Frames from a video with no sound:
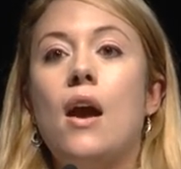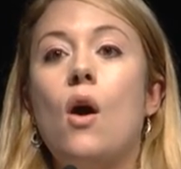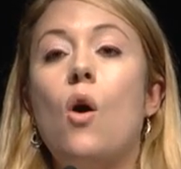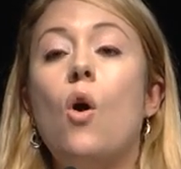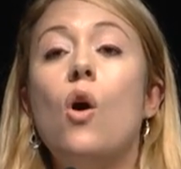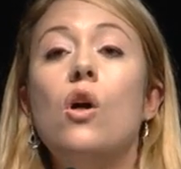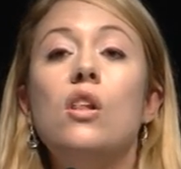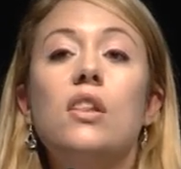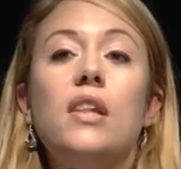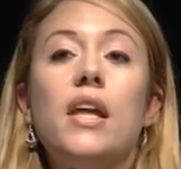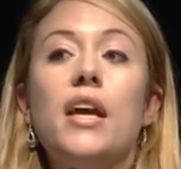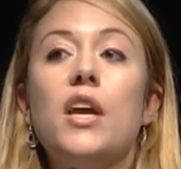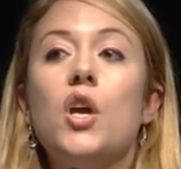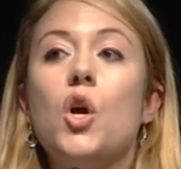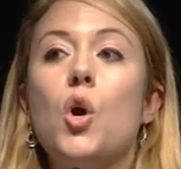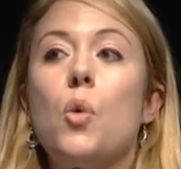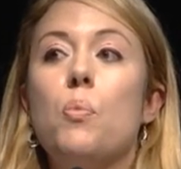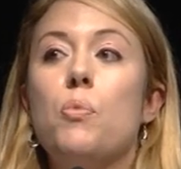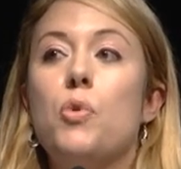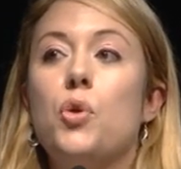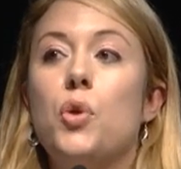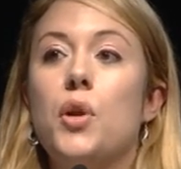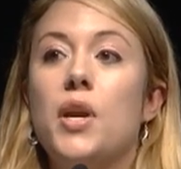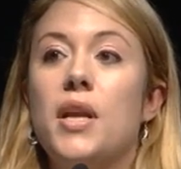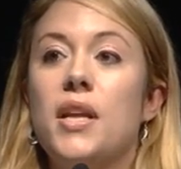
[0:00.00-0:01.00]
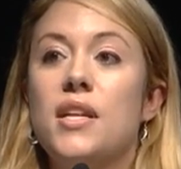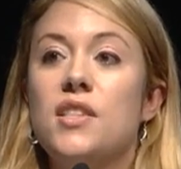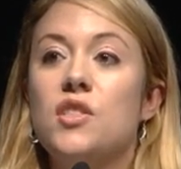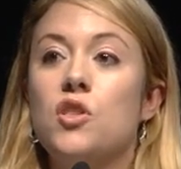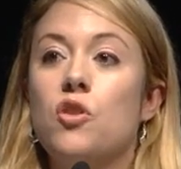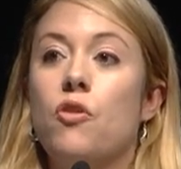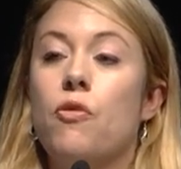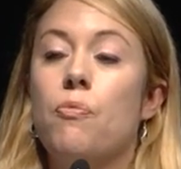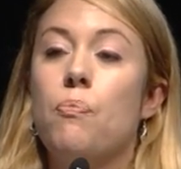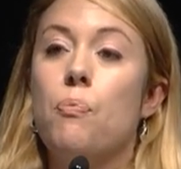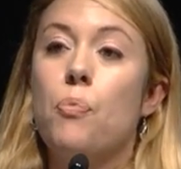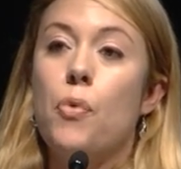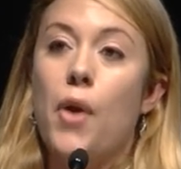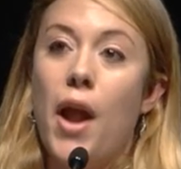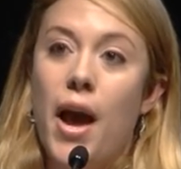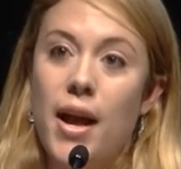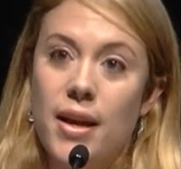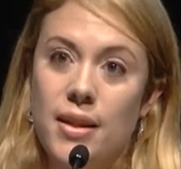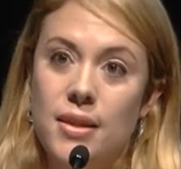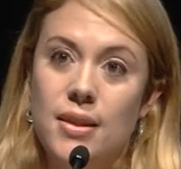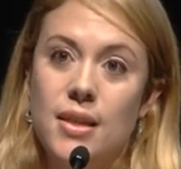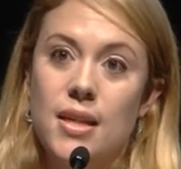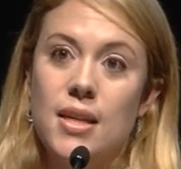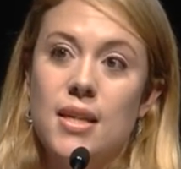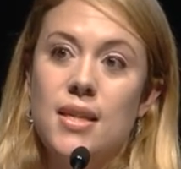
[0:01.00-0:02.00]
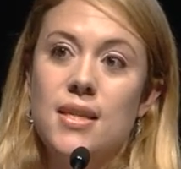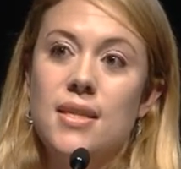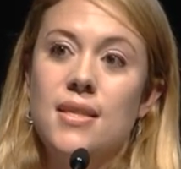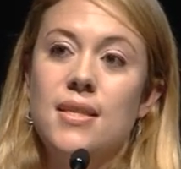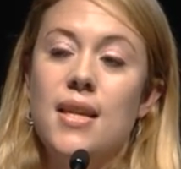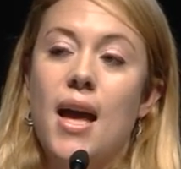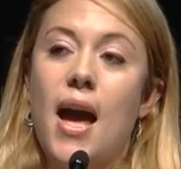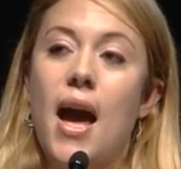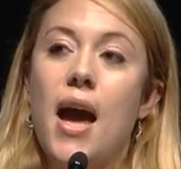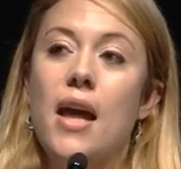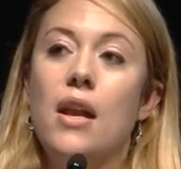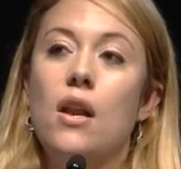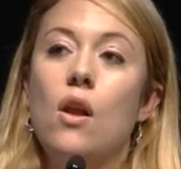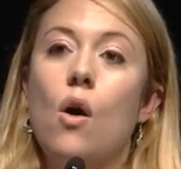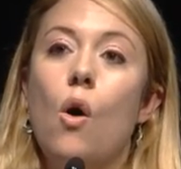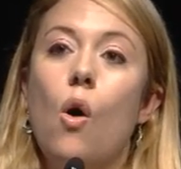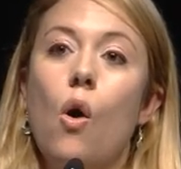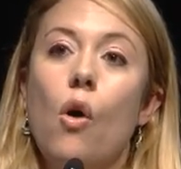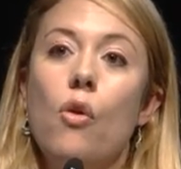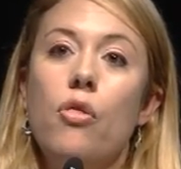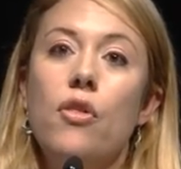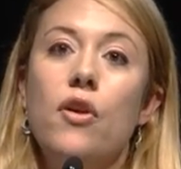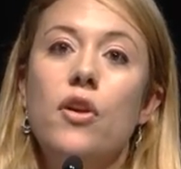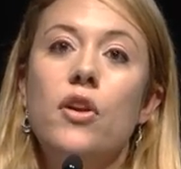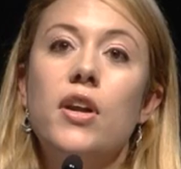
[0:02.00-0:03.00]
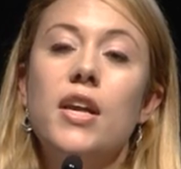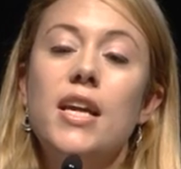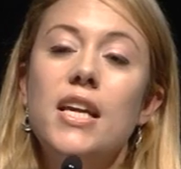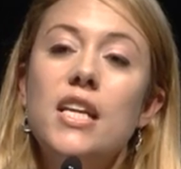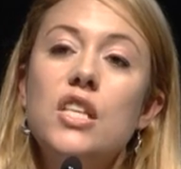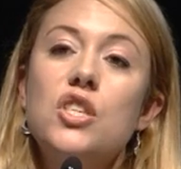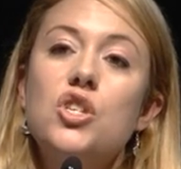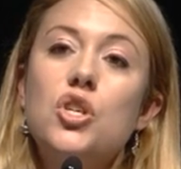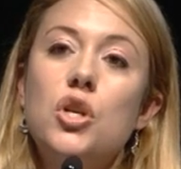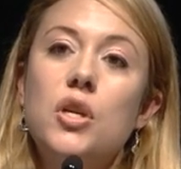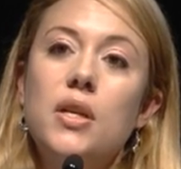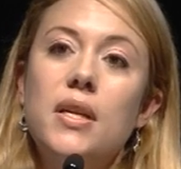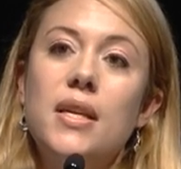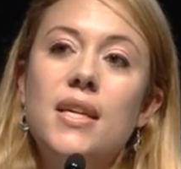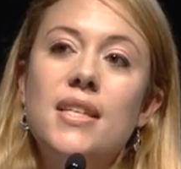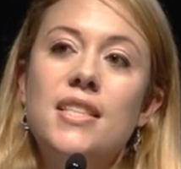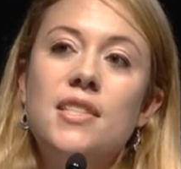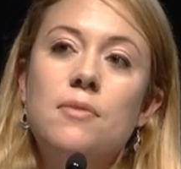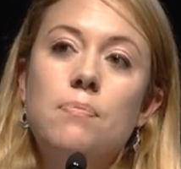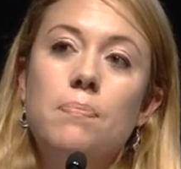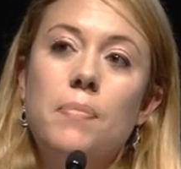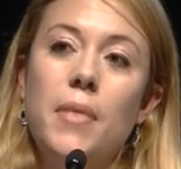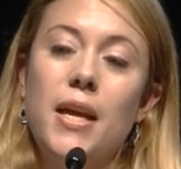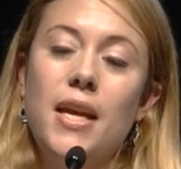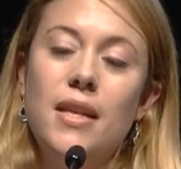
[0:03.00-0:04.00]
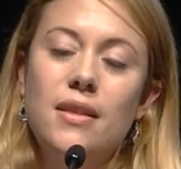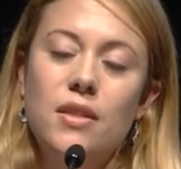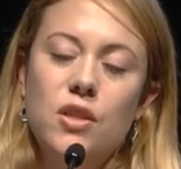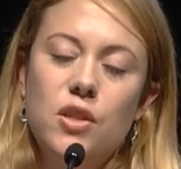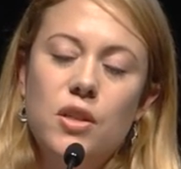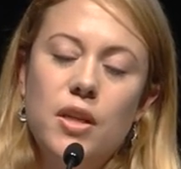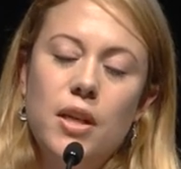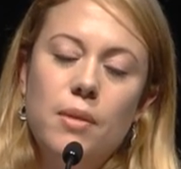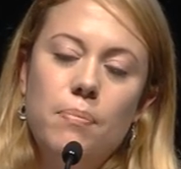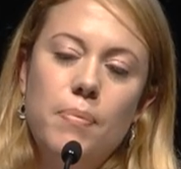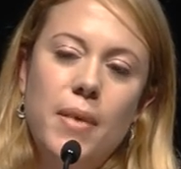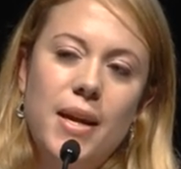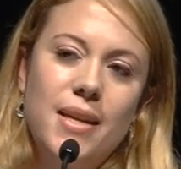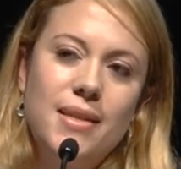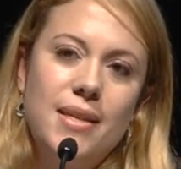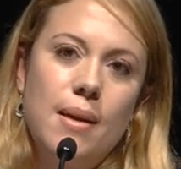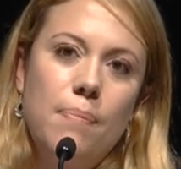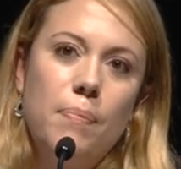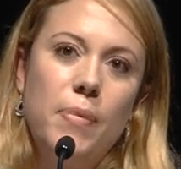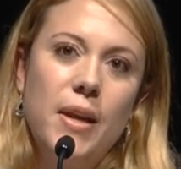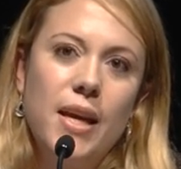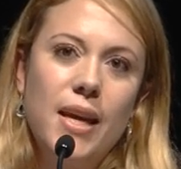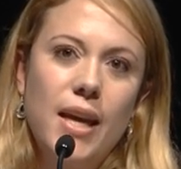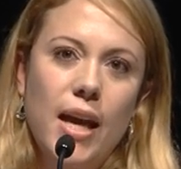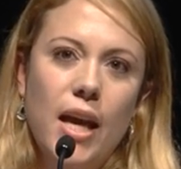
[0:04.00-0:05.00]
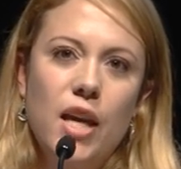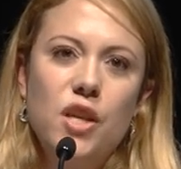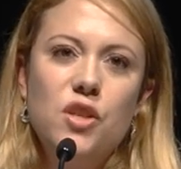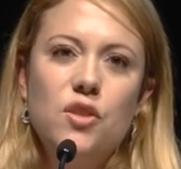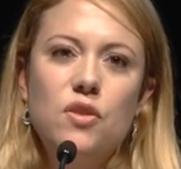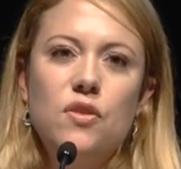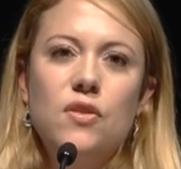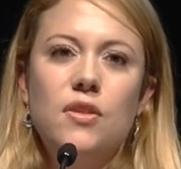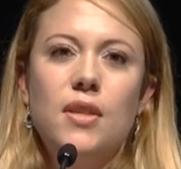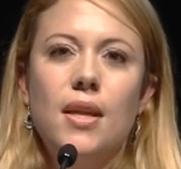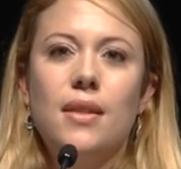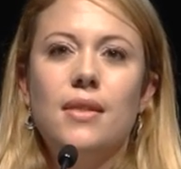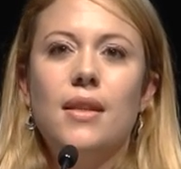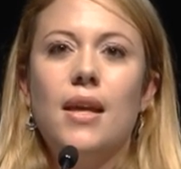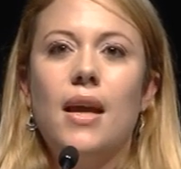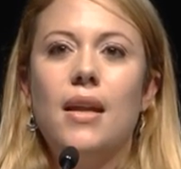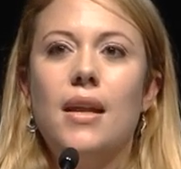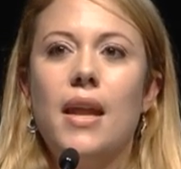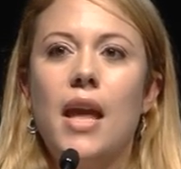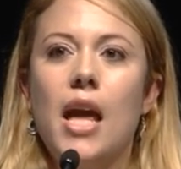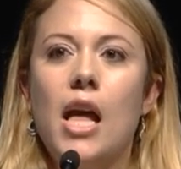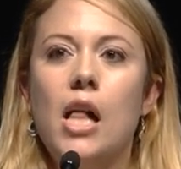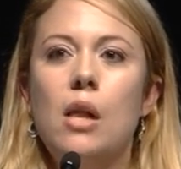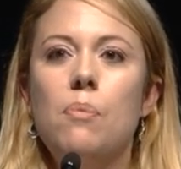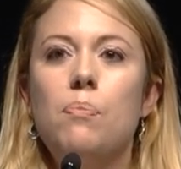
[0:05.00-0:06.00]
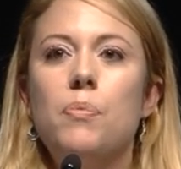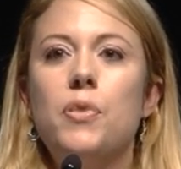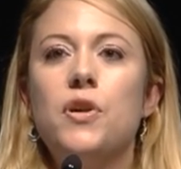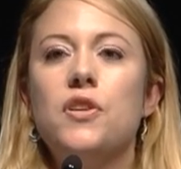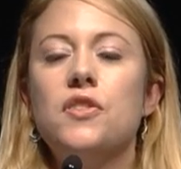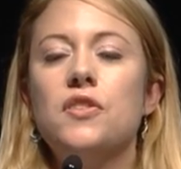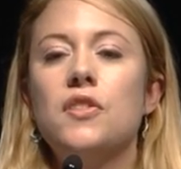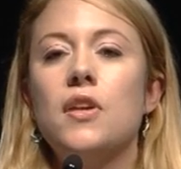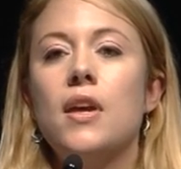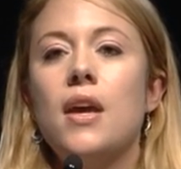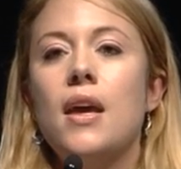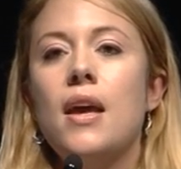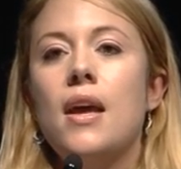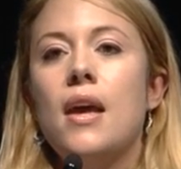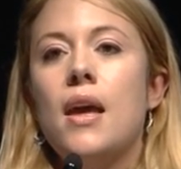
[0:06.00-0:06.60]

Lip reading: online communities of practice and other internet-based applications that can help us